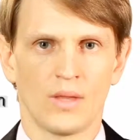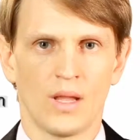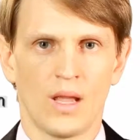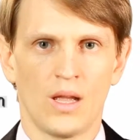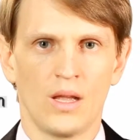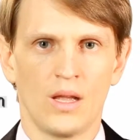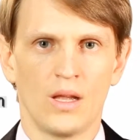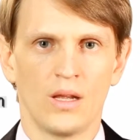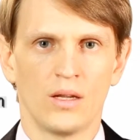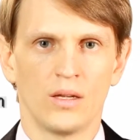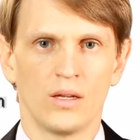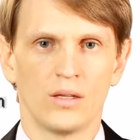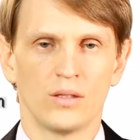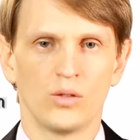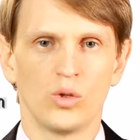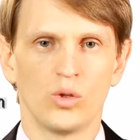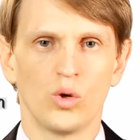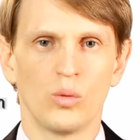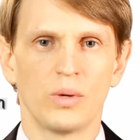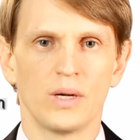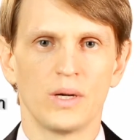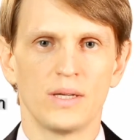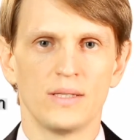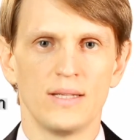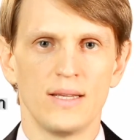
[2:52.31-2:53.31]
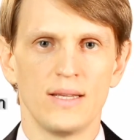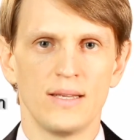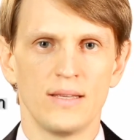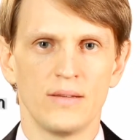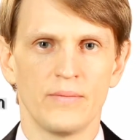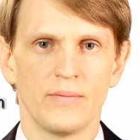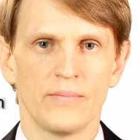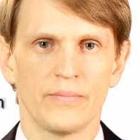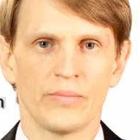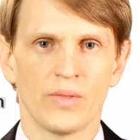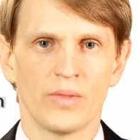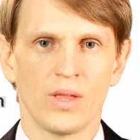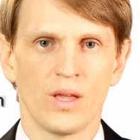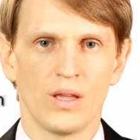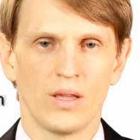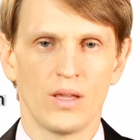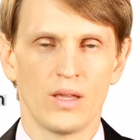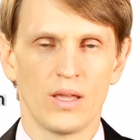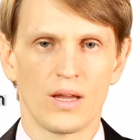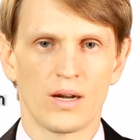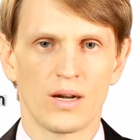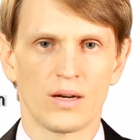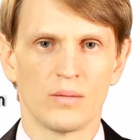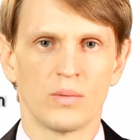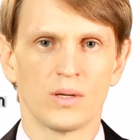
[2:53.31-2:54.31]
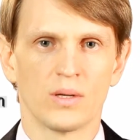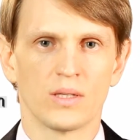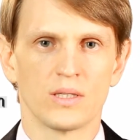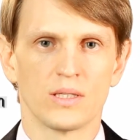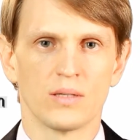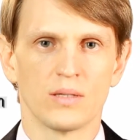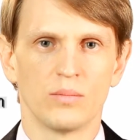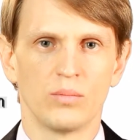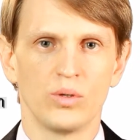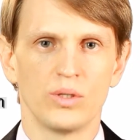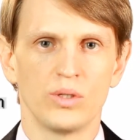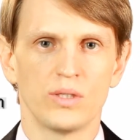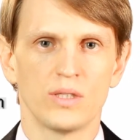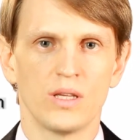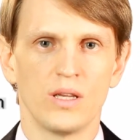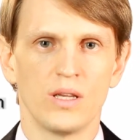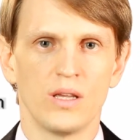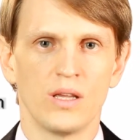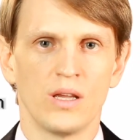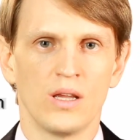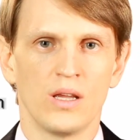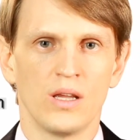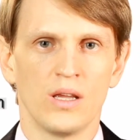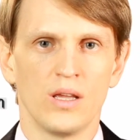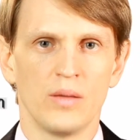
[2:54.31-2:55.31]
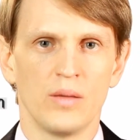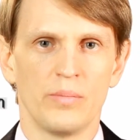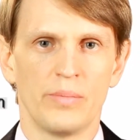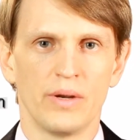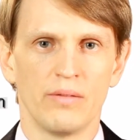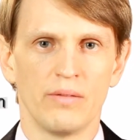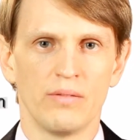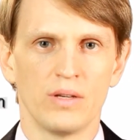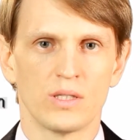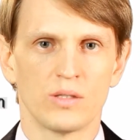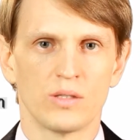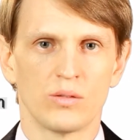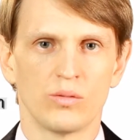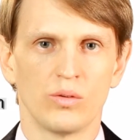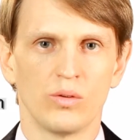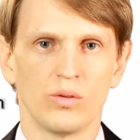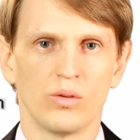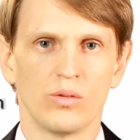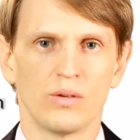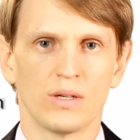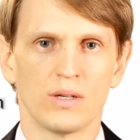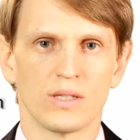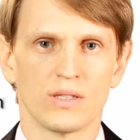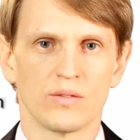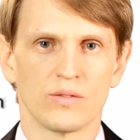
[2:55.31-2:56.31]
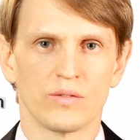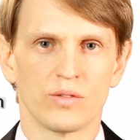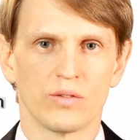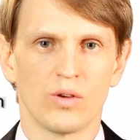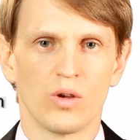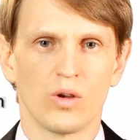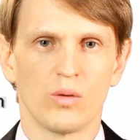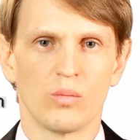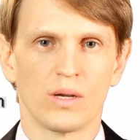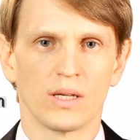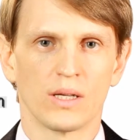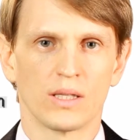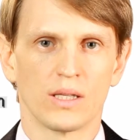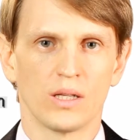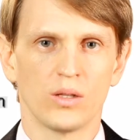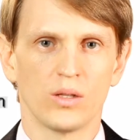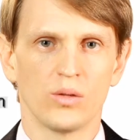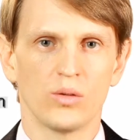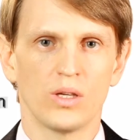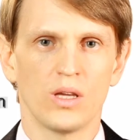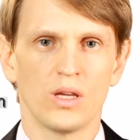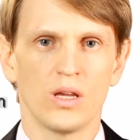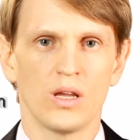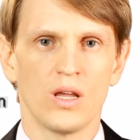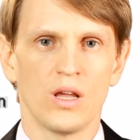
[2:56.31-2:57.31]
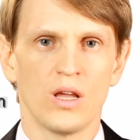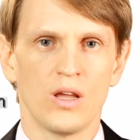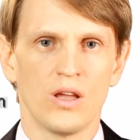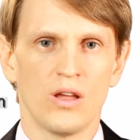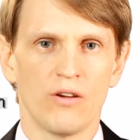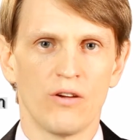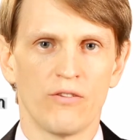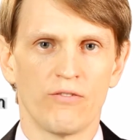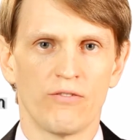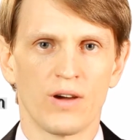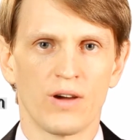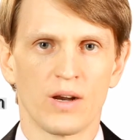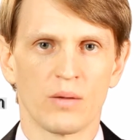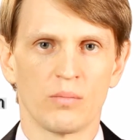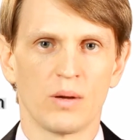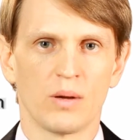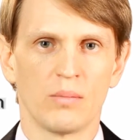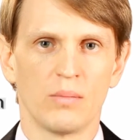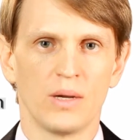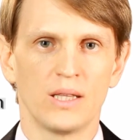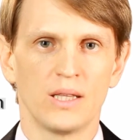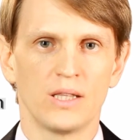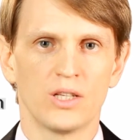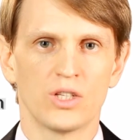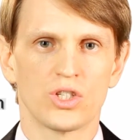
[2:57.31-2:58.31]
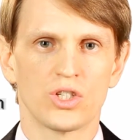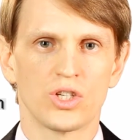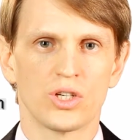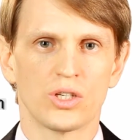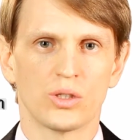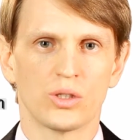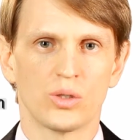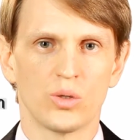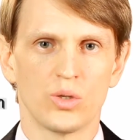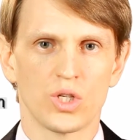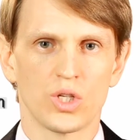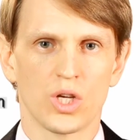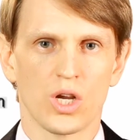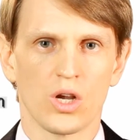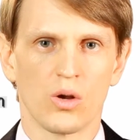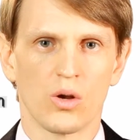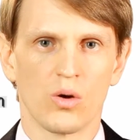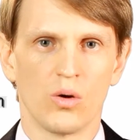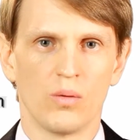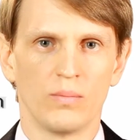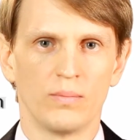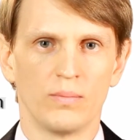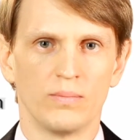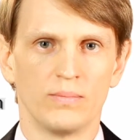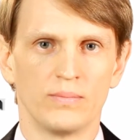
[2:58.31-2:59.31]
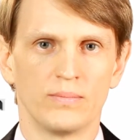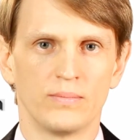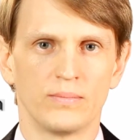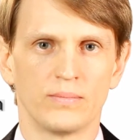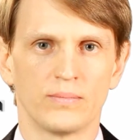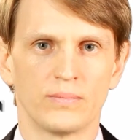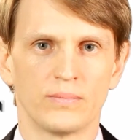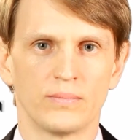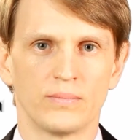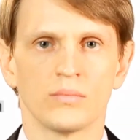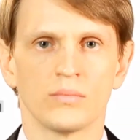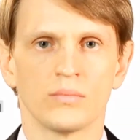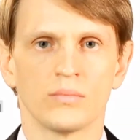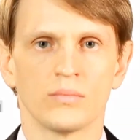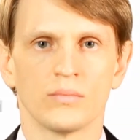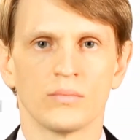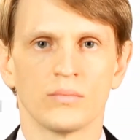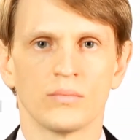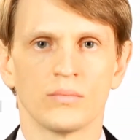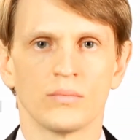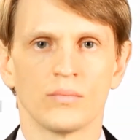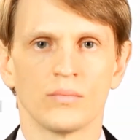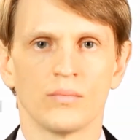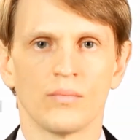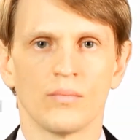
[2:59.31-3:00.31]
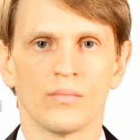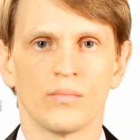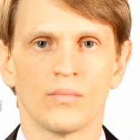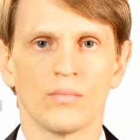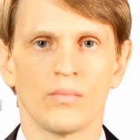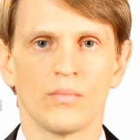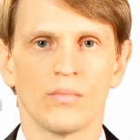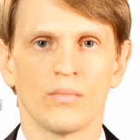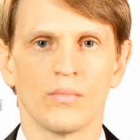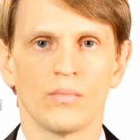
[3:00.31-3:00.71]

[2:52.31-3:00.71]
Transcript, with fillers: Hello, my name is Roman Tsibulsky. Welcome to my catalog, www.pharmamanager.com.